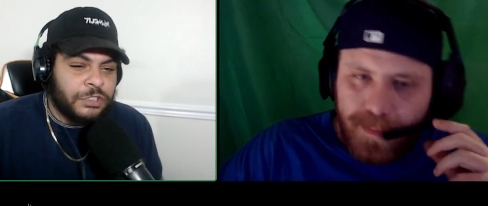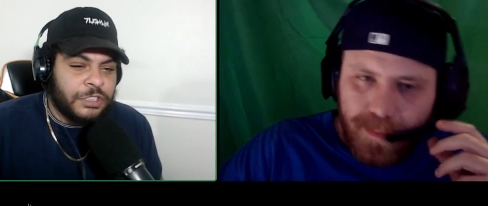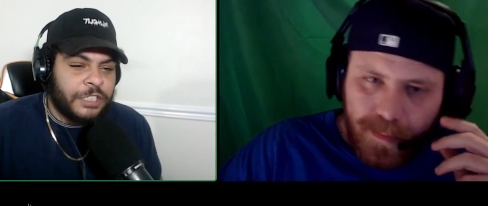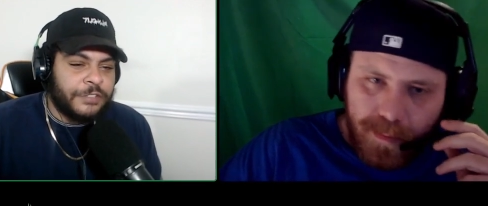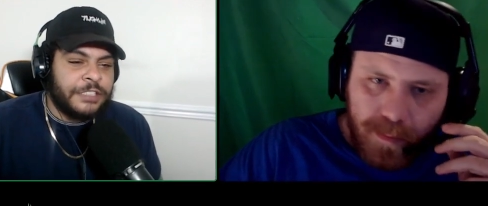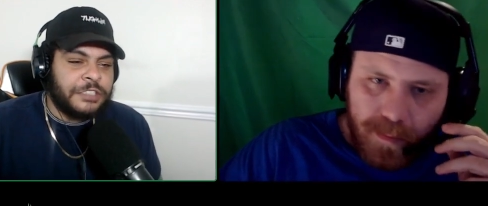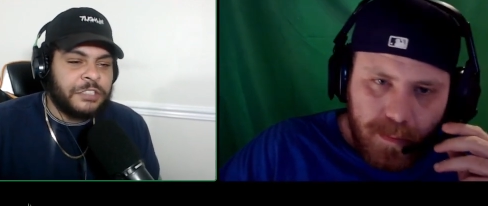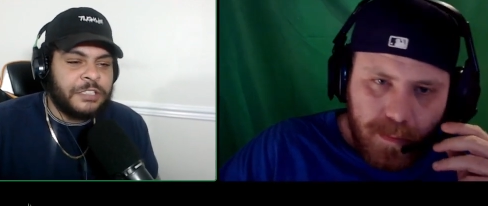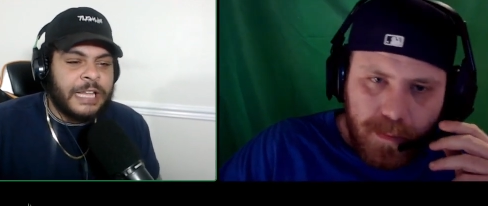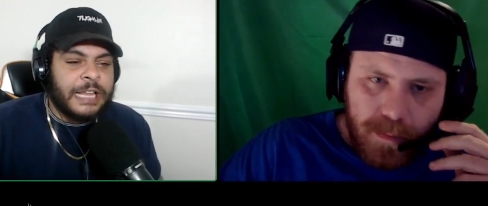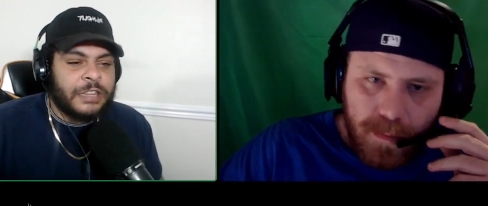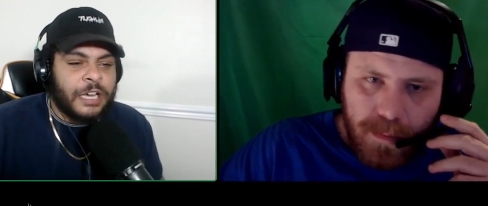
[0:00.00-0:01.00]
Speaker 1: generational
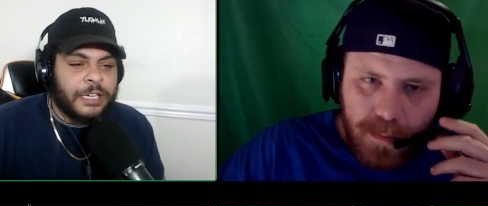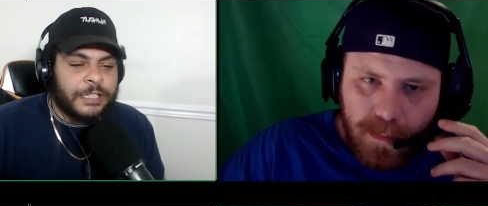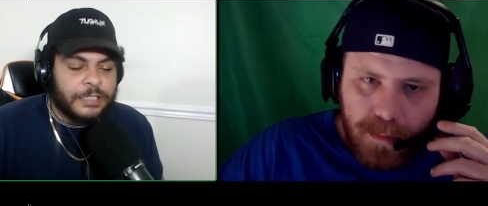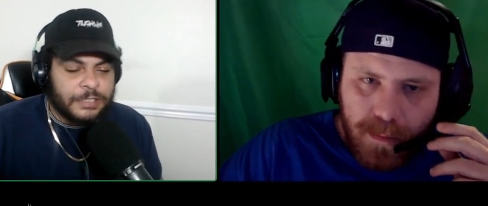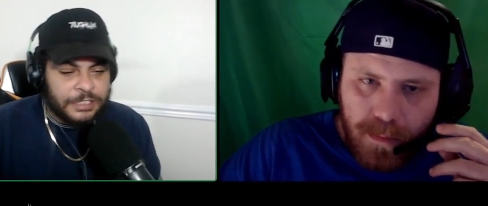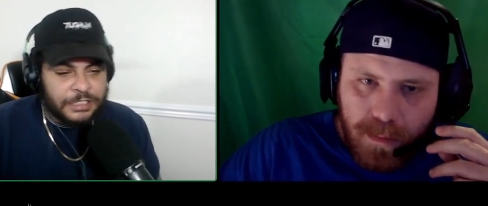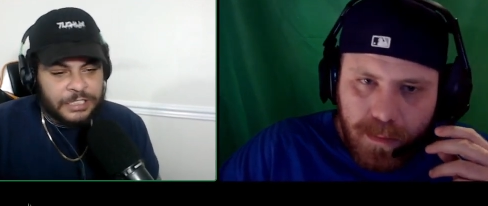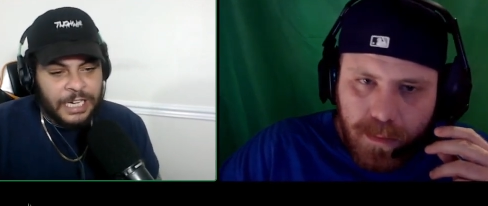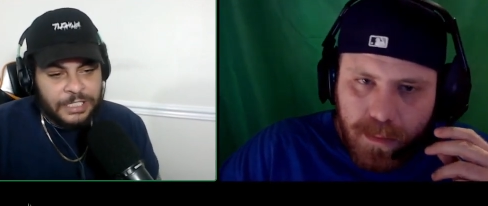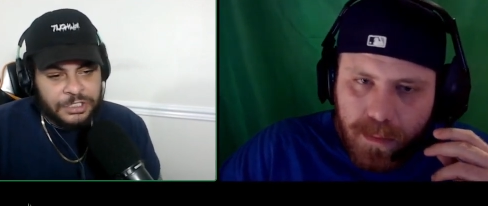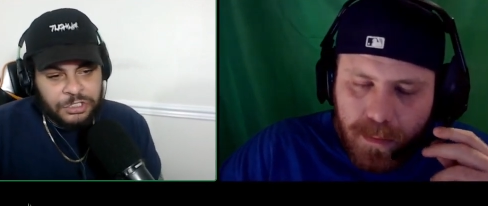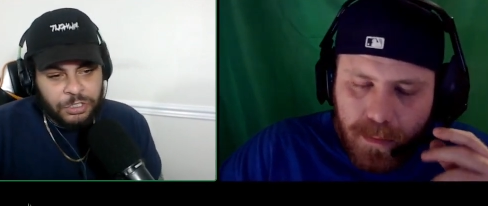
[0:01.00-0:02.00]
that I thought this
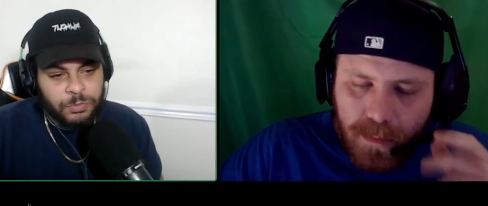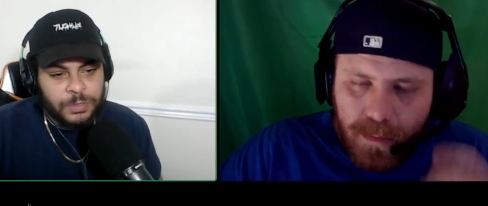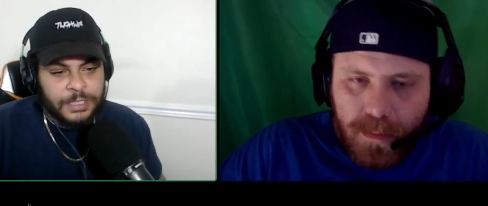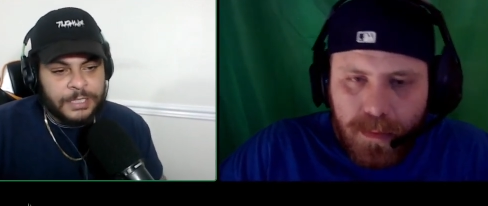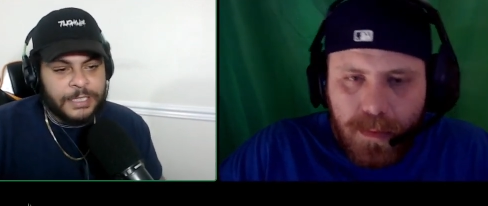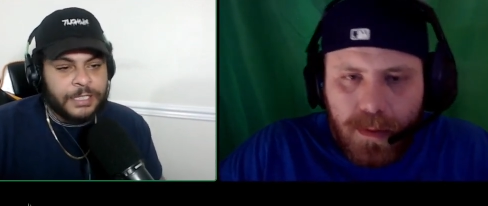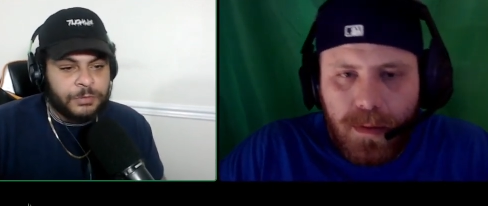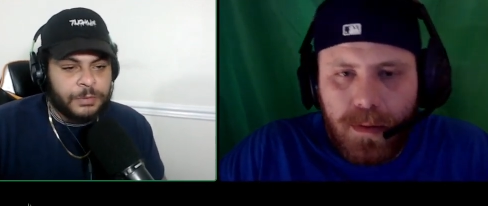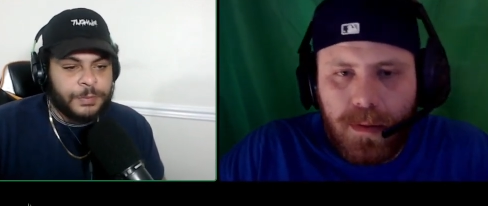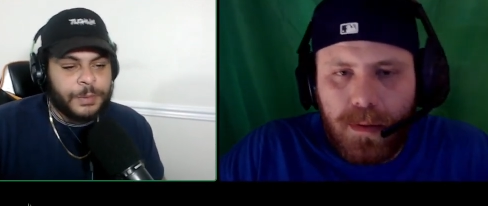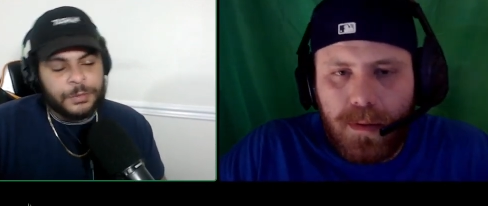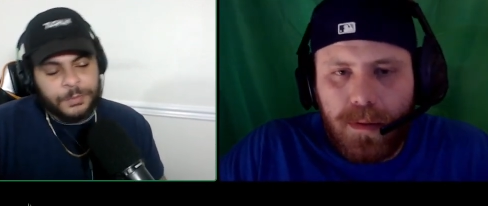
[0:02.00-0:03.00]
kind of show would connect
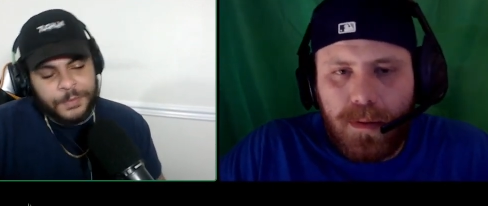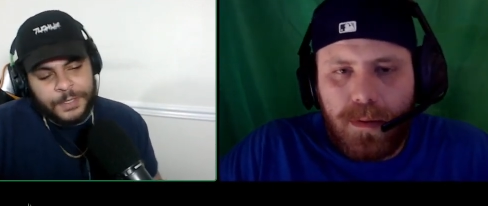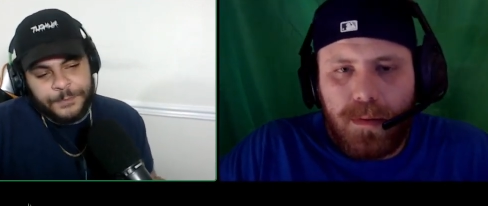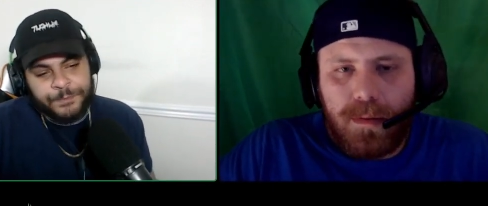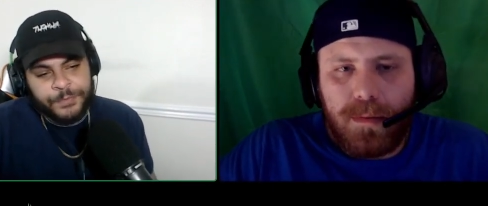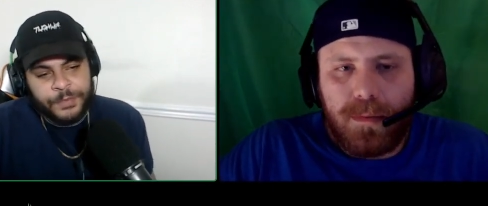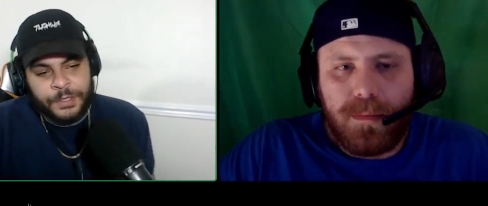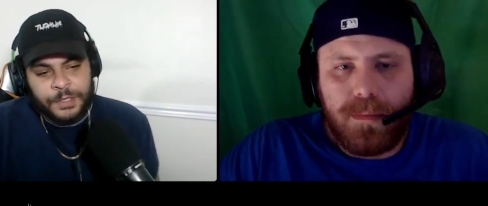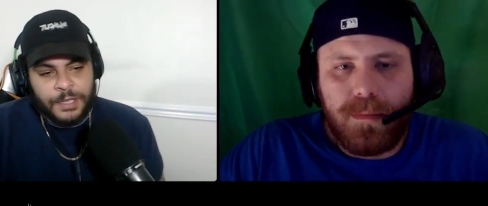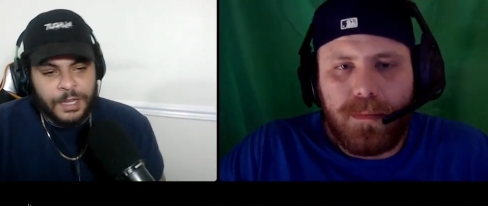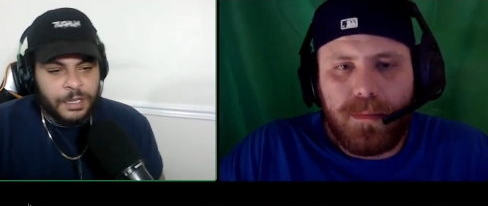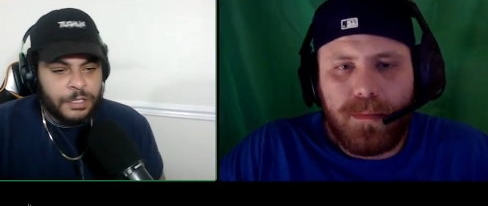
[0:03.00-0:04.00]
with people, but
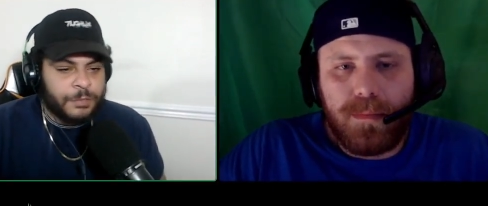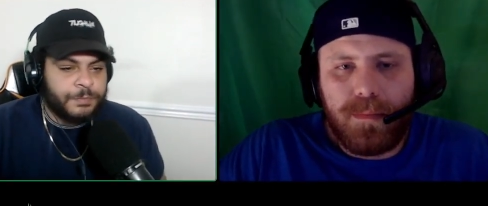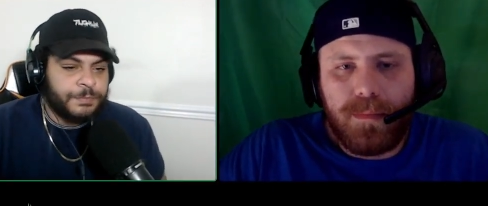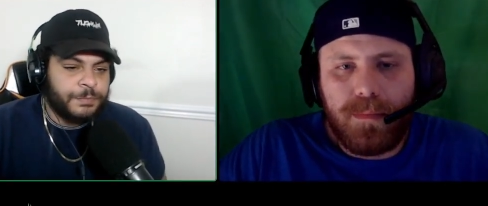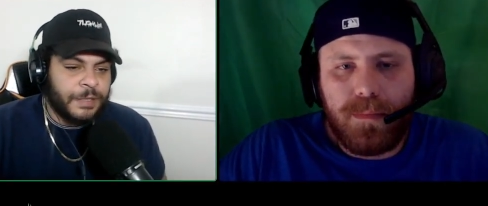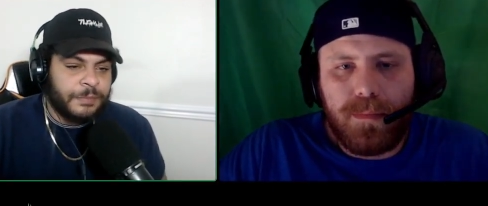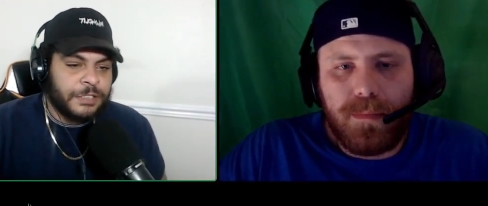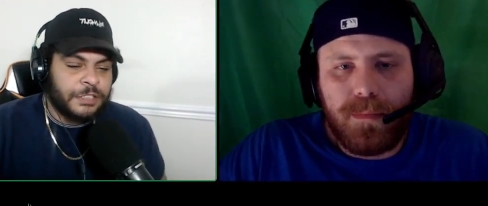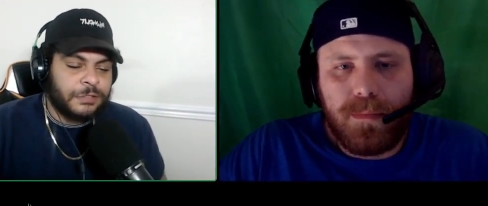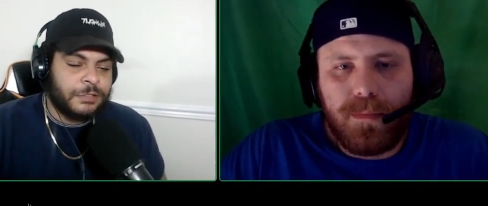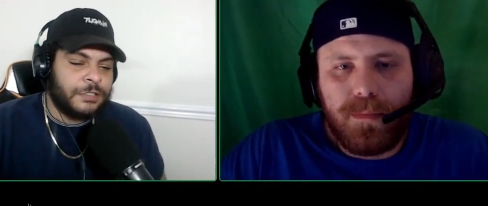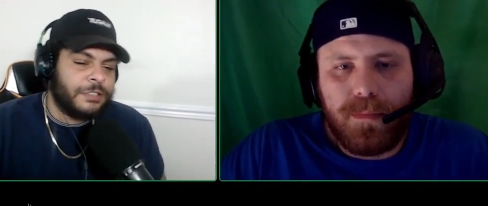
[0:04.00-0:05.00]
I don't know. Maybe
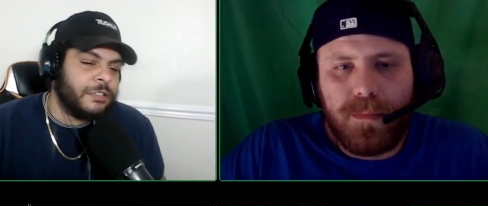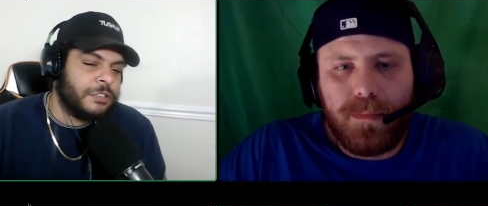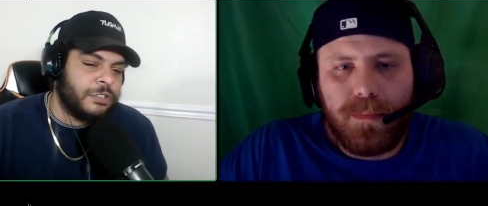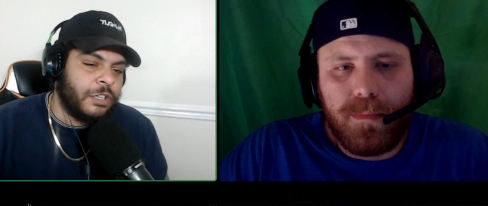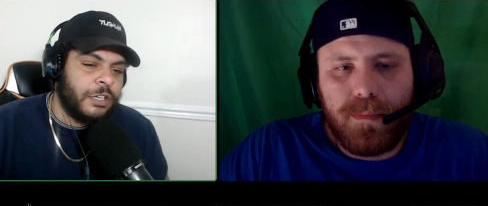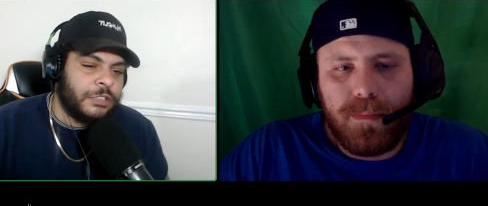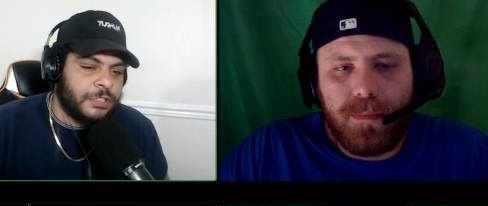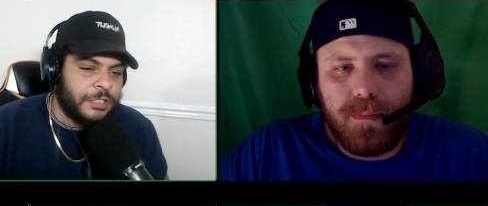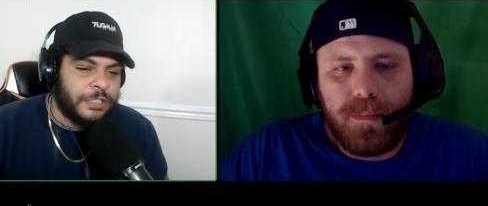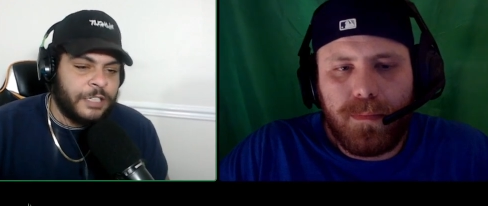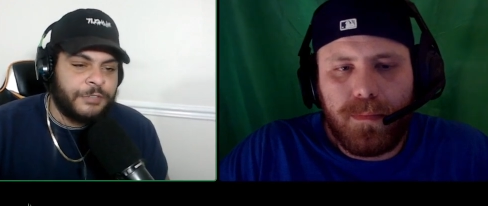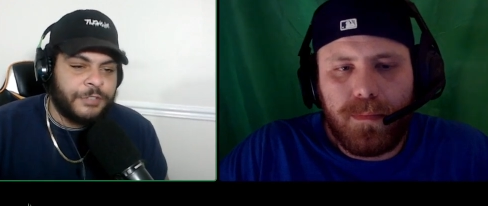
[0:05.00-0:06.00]
it's, it's on Starz and
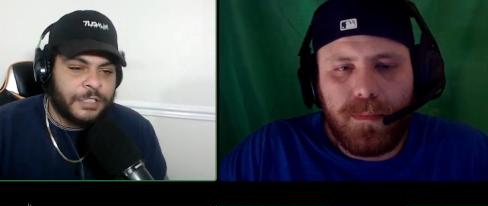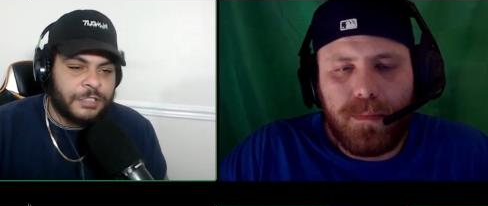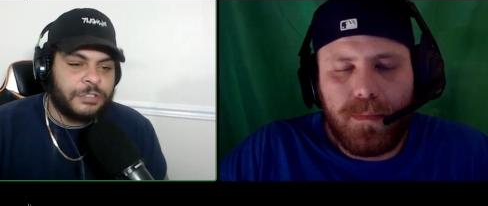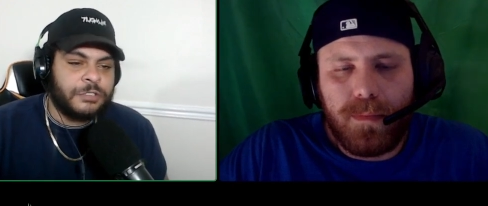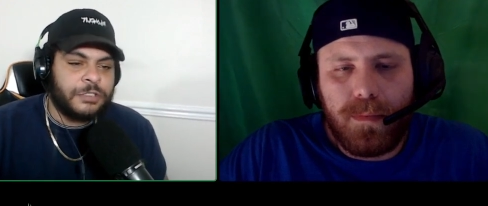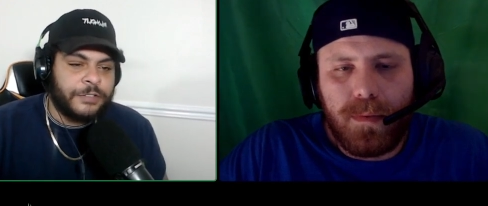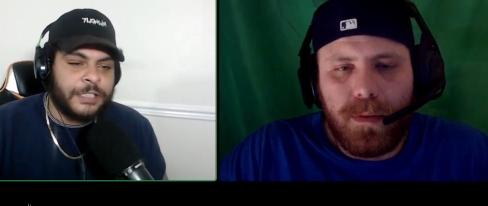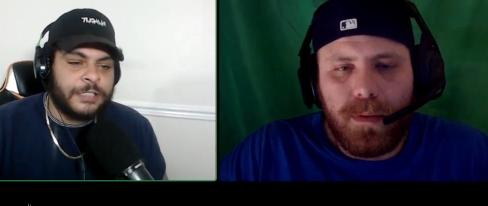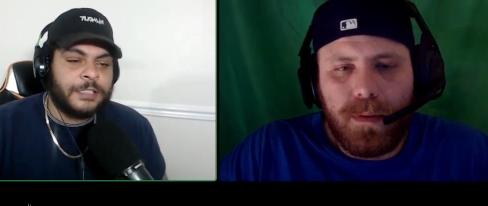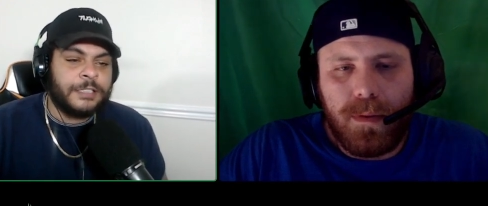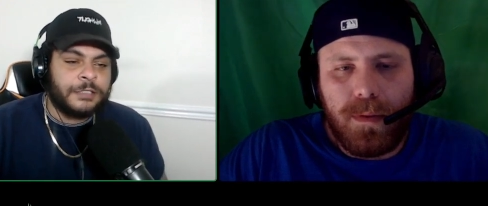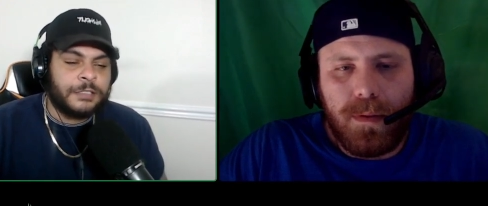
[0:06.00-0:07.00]
they're not fucking doing the right thing.